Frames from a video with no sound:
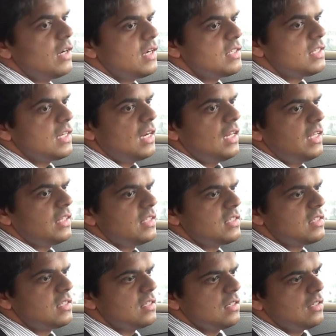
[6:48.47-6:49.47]
nice. And I like
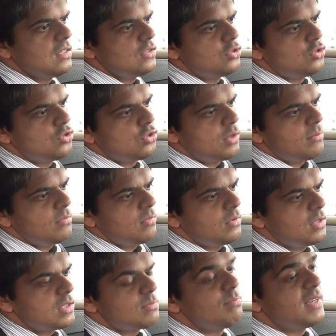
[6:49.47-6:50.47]
this trim,
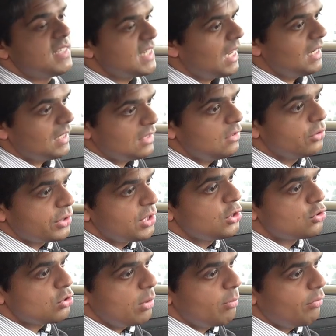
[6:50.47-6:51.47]
this metallic looking
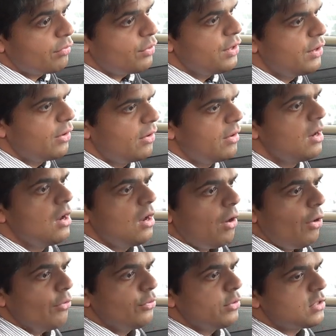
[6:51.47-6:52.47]
trim over here,
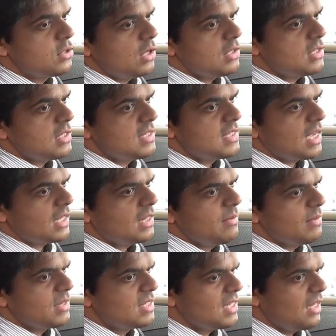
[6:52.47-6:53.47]
although it's not exactly
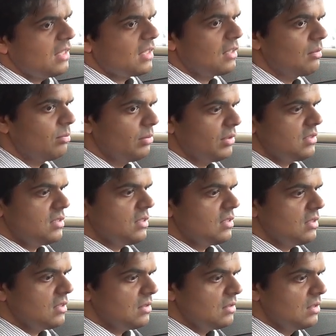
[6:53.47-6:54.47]
metallic,
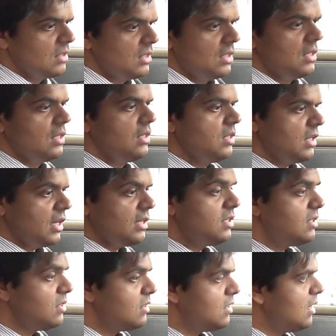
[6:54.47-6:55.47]
but
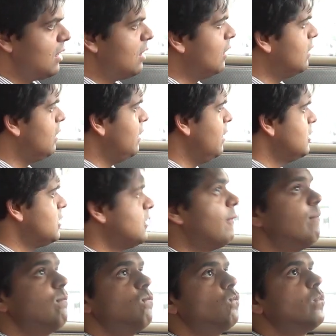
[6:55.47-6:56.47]
nice to see nonetheless.
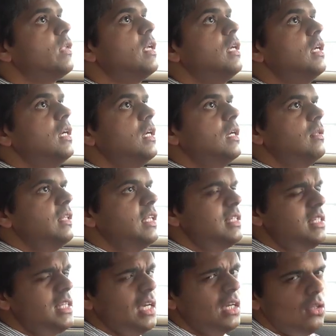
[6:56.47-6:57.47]

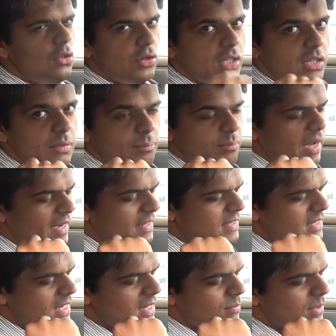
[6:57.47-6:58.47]
Let's take a look at the back
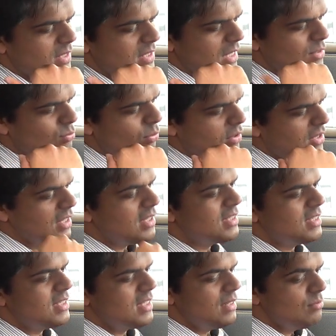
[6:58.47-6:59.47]
seat, because that's where
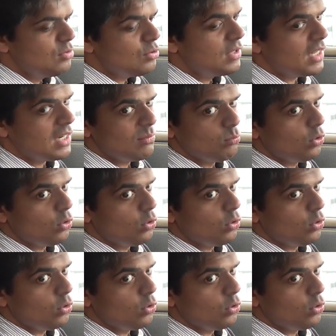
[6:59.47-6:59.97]
things seem to get